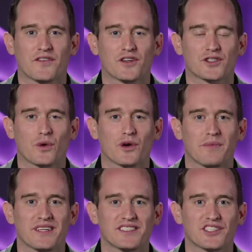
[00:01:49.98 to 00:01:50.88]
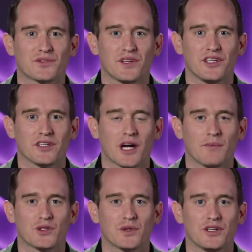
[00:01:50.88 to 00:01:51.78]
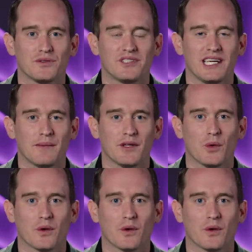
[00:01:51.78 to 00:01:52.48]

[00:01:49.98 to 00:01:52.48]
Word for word: the first order of business when you come to a new team, a new